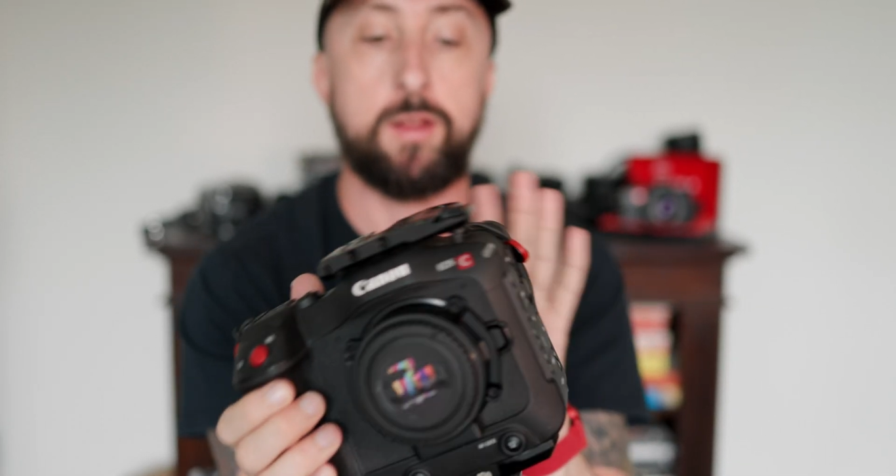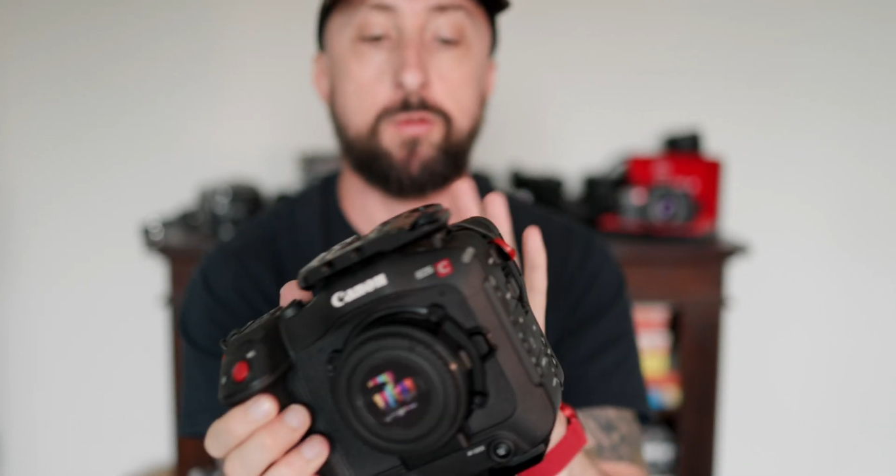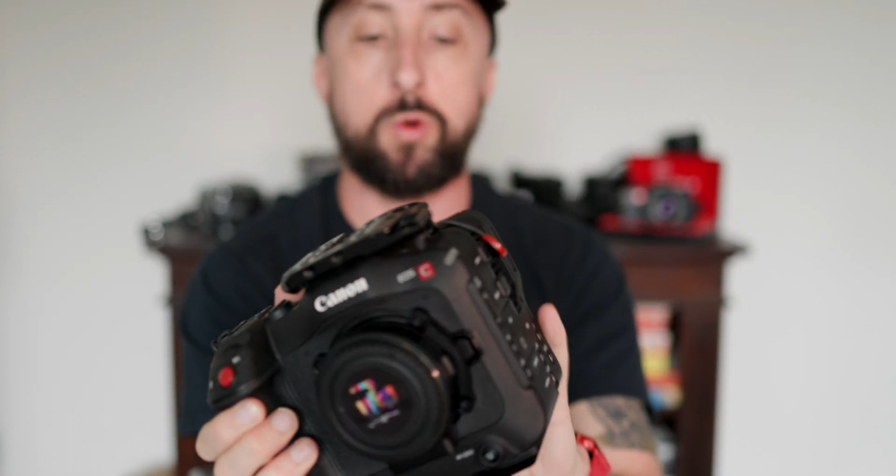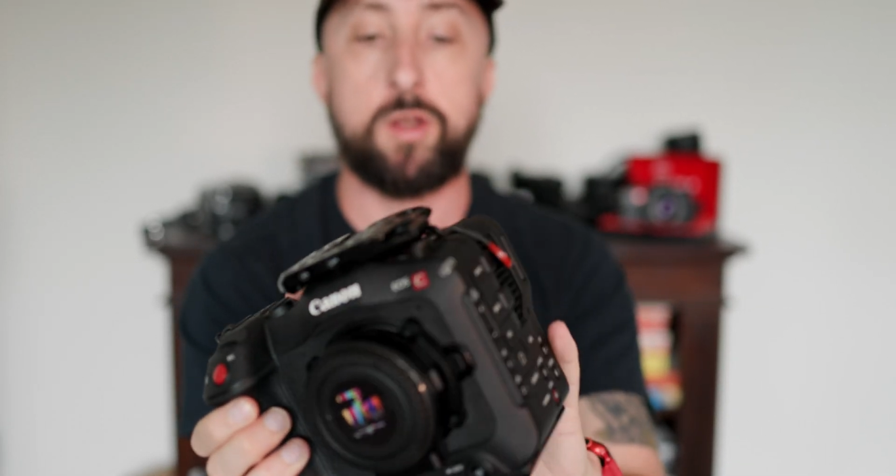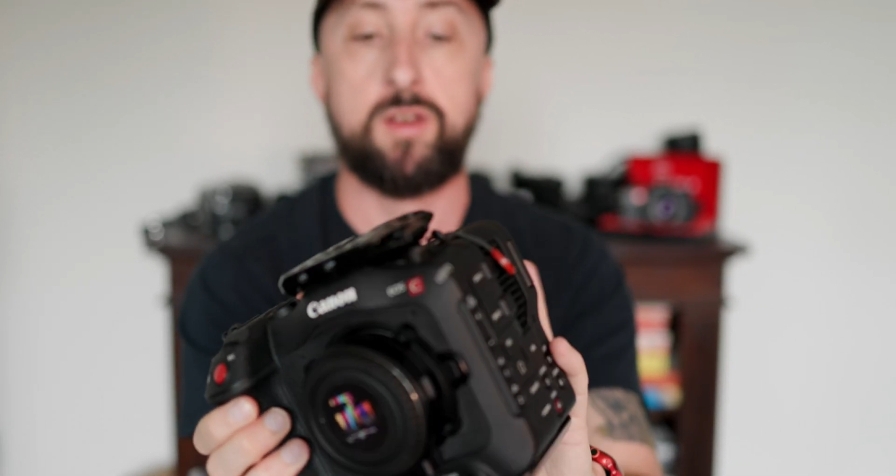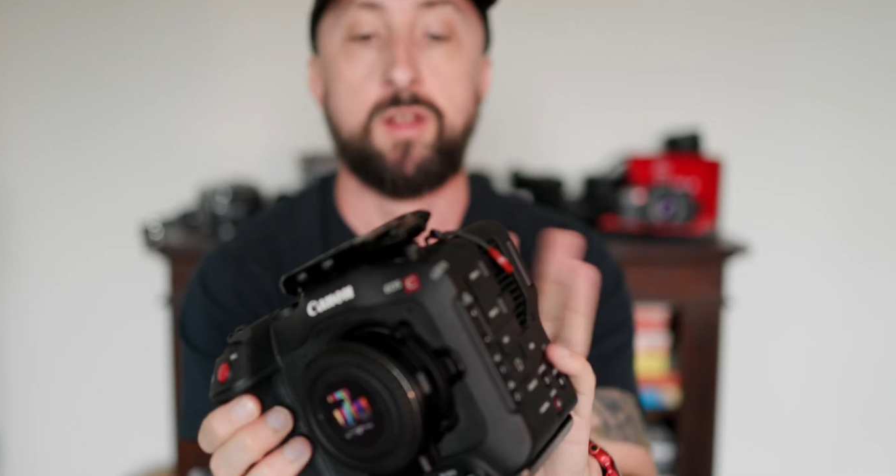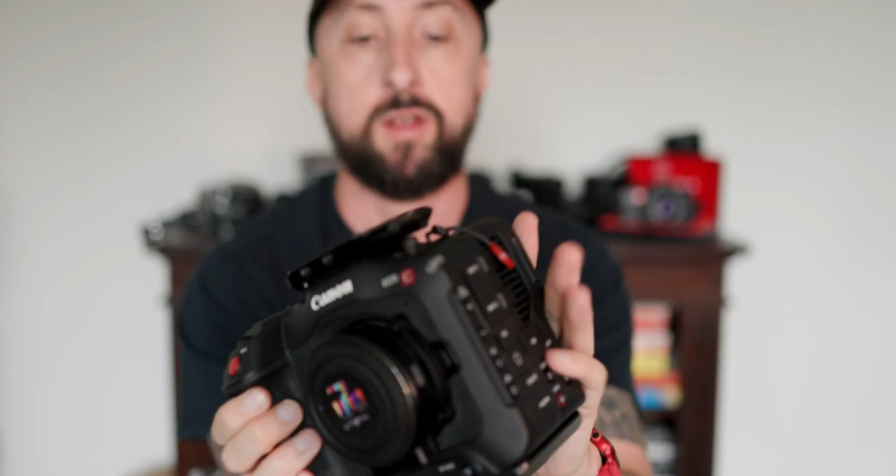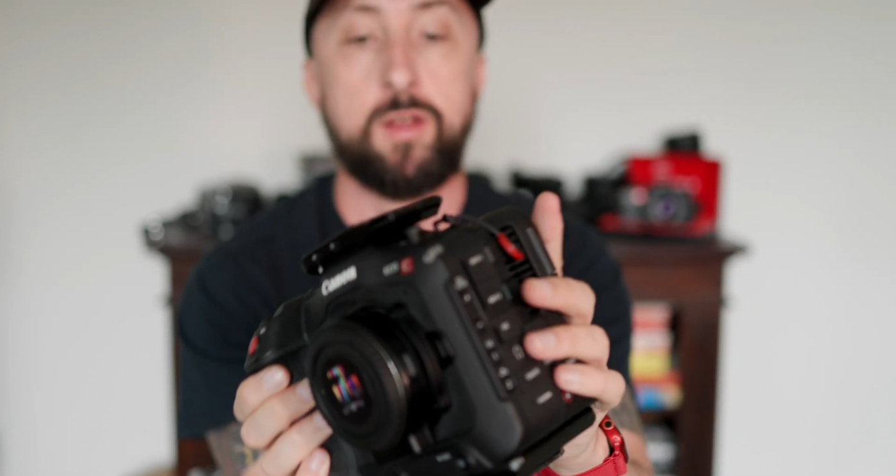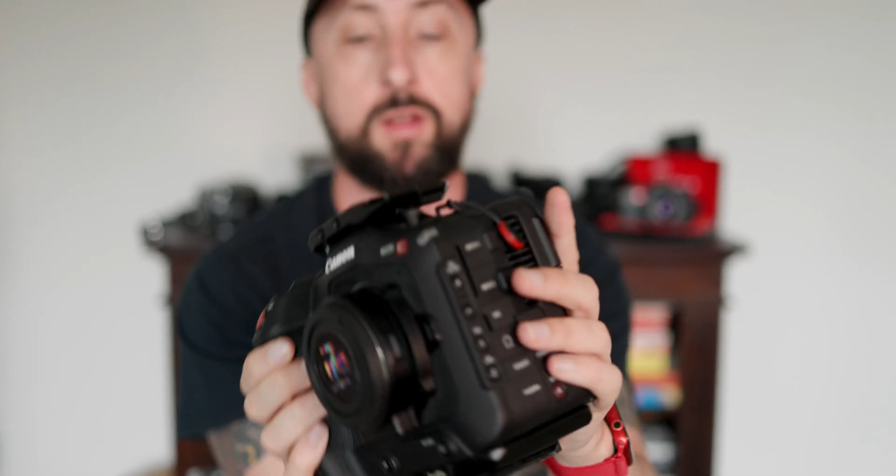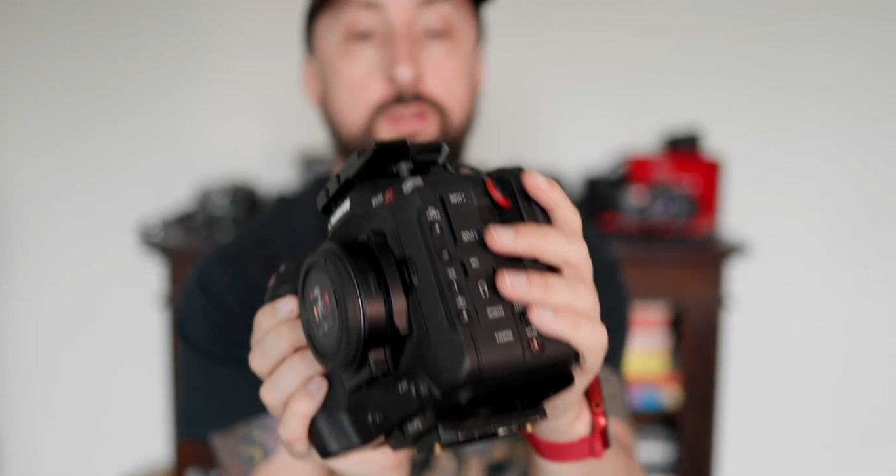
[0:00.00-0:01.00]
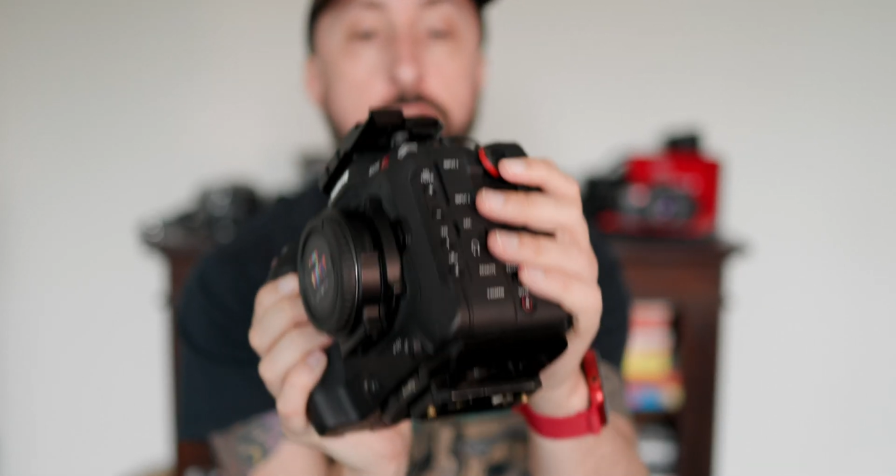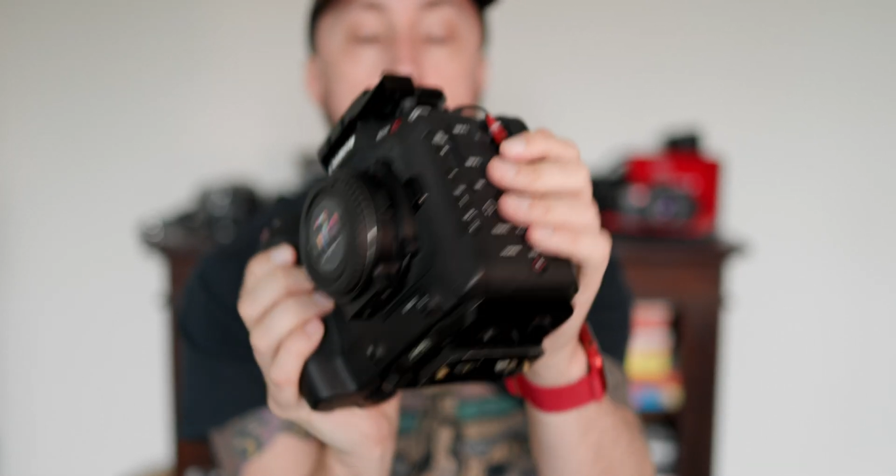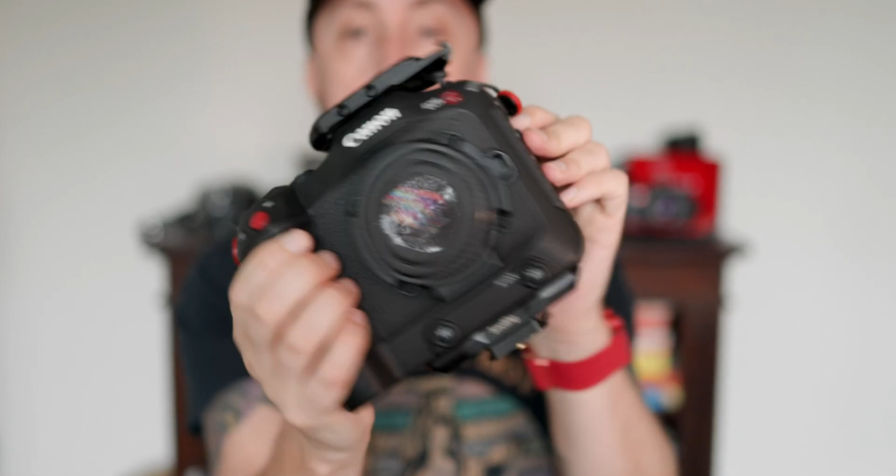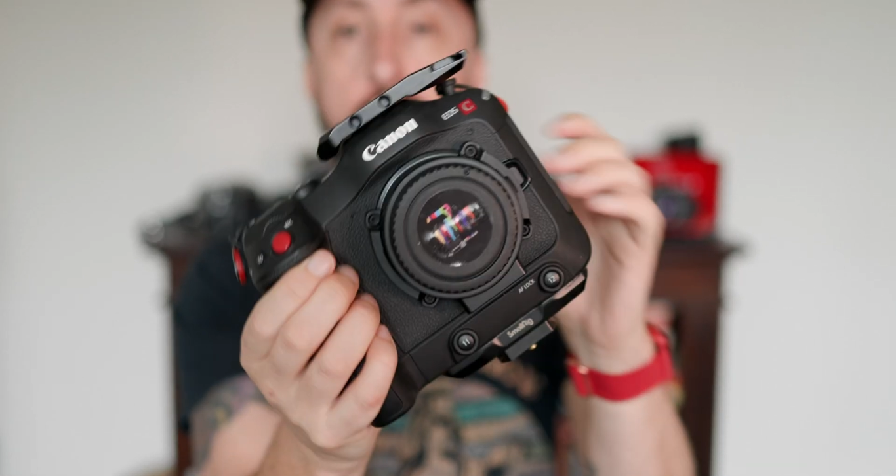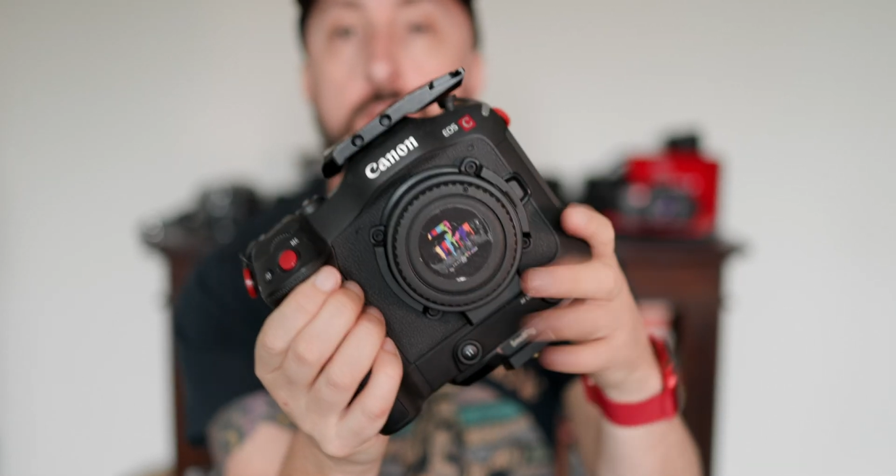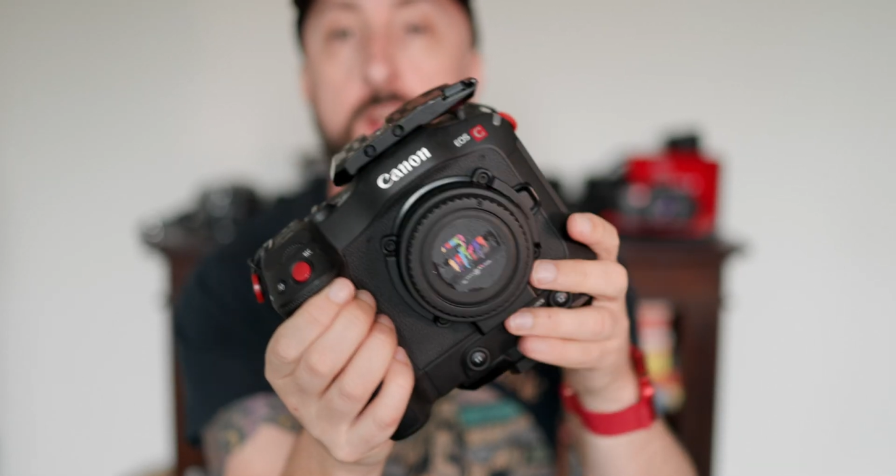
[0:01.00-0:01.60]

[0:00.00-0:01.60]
This one, it's like a digital